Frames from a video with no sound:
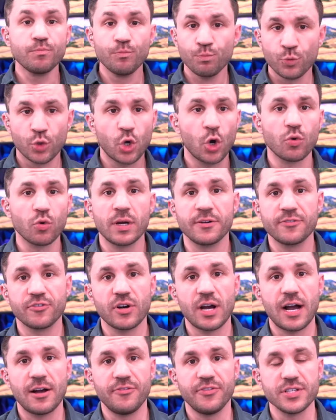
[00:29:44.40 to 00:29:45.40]
Go run for
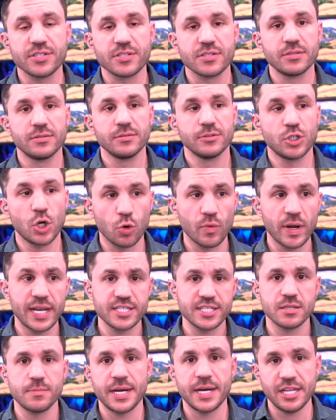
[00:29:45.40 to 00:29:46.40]
office. Go raise
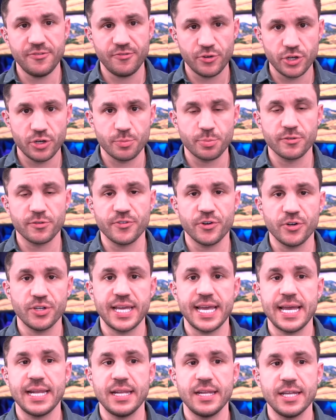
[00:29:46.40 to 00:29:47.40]
some money for your preferred
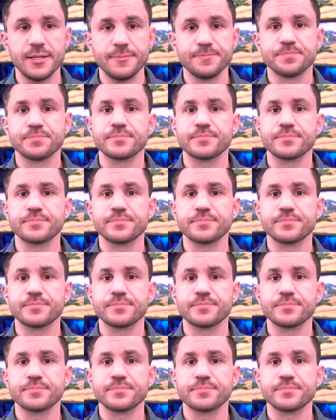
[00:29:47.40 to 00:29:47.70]
candidate.